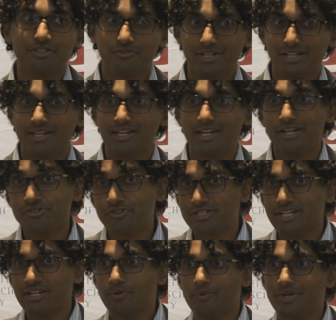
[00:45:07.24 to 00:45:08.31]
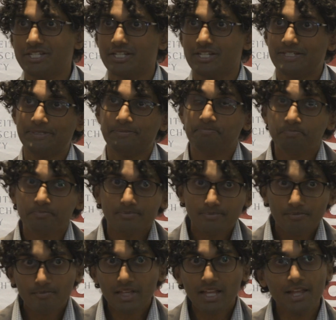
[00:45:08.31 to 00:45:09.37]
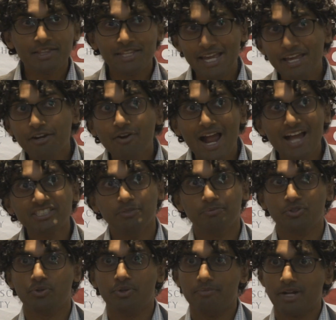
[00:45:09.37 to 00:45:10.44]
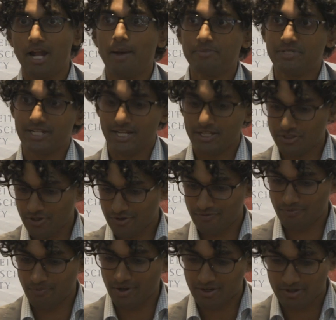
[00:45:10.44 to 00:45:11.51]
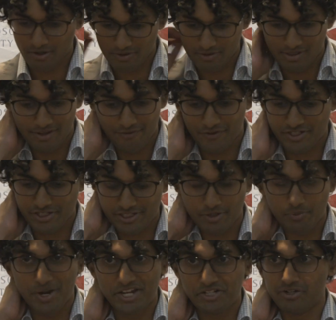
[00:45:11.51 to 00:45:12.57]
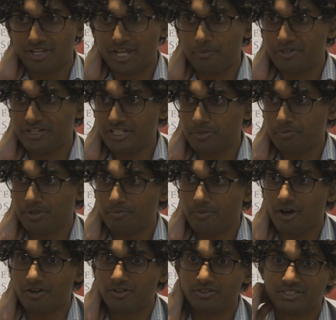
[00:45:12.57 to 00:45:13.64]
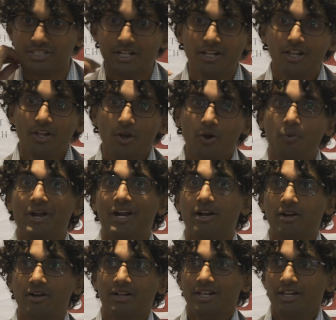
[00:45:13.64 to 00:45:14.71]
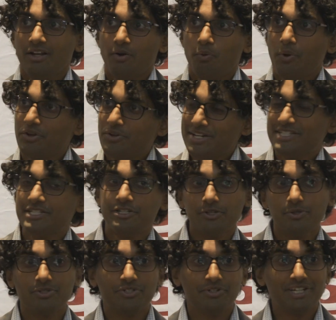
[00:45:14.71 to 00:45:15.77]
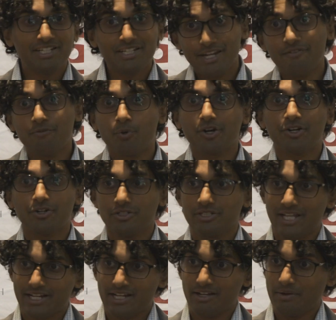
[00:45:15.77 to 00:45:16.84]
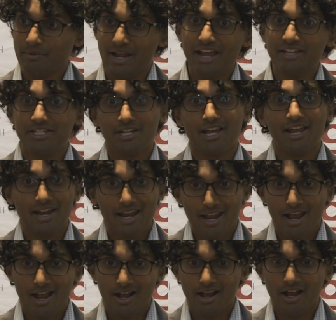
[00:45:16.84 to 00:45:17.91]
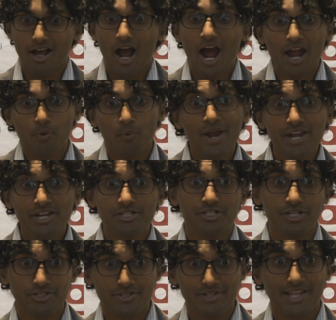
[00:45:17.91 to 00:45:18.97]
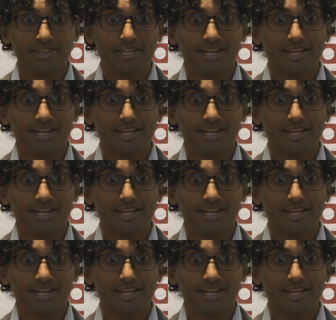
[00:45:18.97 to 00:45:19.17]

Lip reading: is really interesting, which is the interaction between monopsony and sort of what are called efficiency wage or labor discipline models, where what you need to do is you need to give workers like a high wage just so that